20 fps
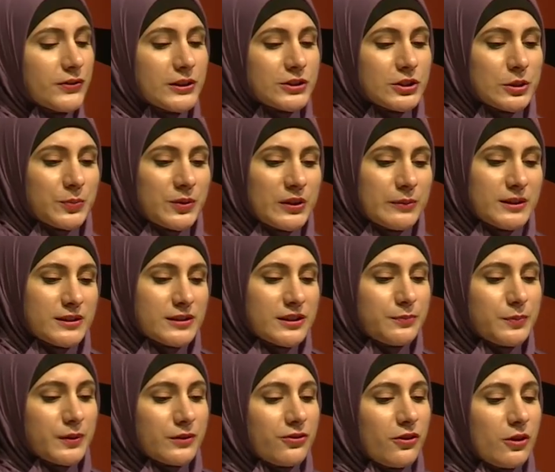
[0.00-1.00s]
filter
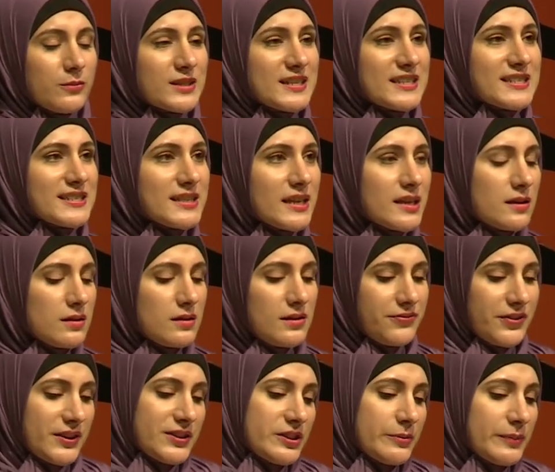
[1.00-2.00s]
primitive performs a
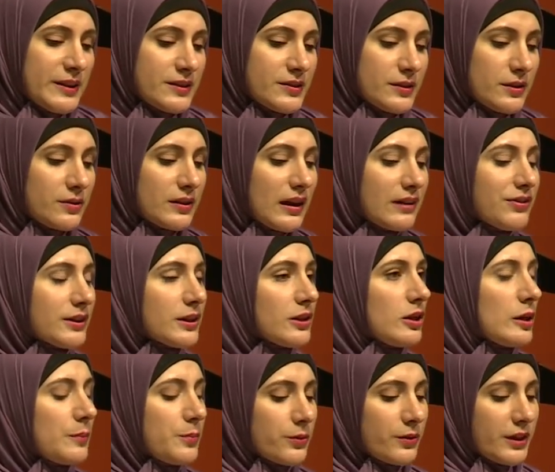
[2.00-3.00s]
single fundamental
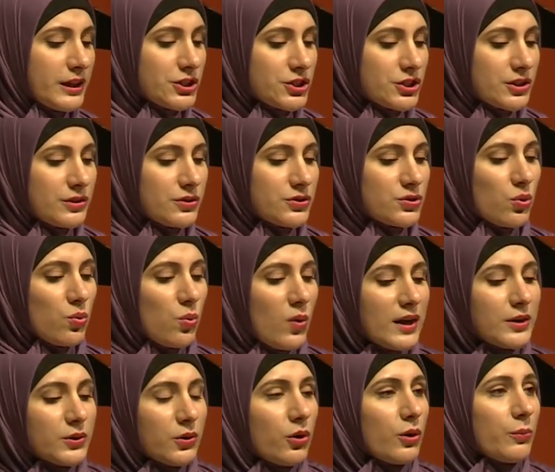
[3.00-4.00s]
graphical operation to
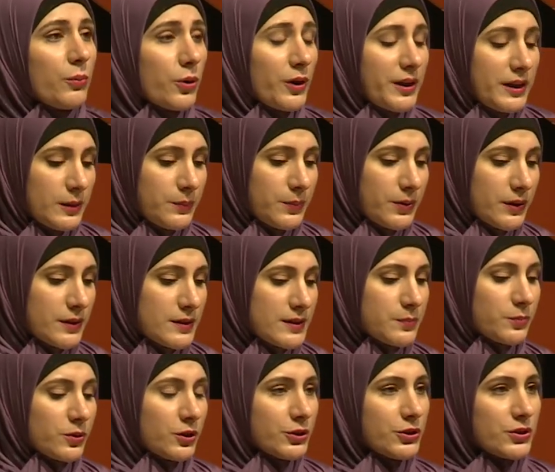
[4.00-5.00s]
one or more
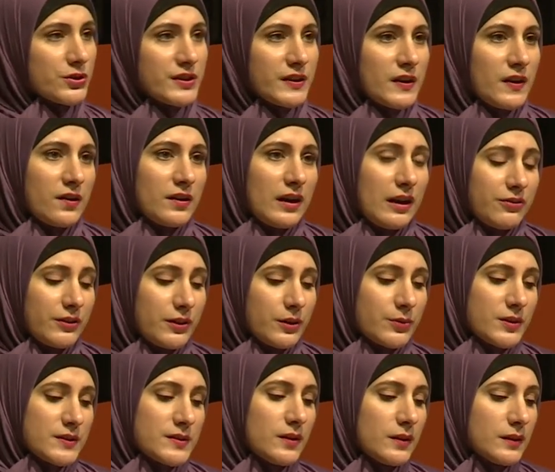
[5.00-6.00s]
inputs, producing a
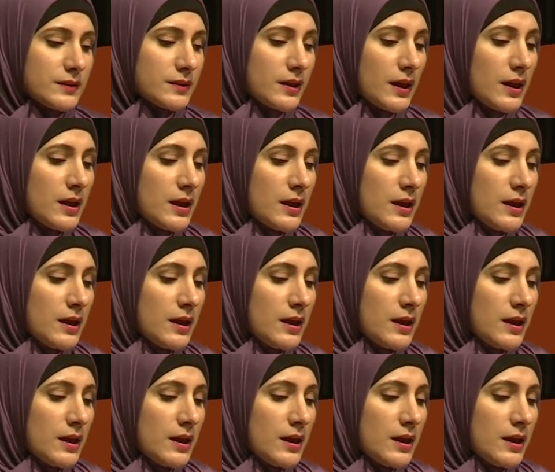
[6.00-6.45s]
graphical result.